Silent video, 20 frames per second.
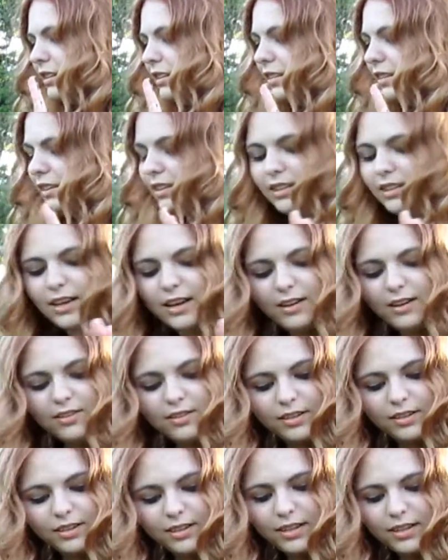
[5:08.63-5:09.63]
Good girl.
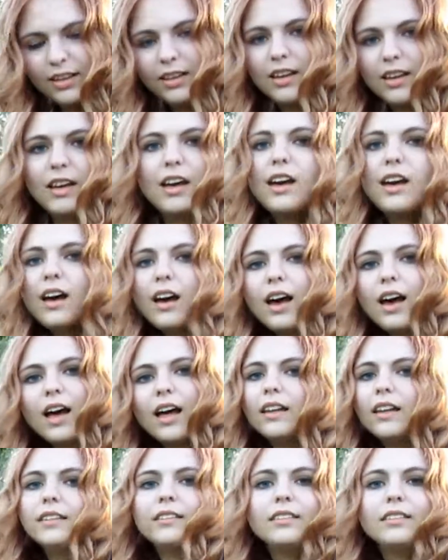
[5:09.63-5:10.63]

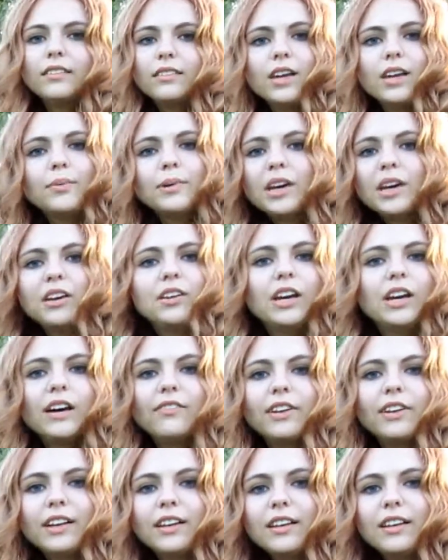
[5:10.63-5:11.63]
And there we go, you
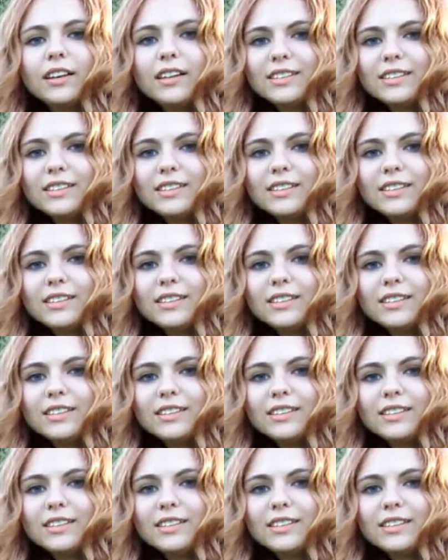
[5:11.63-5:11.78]
have it.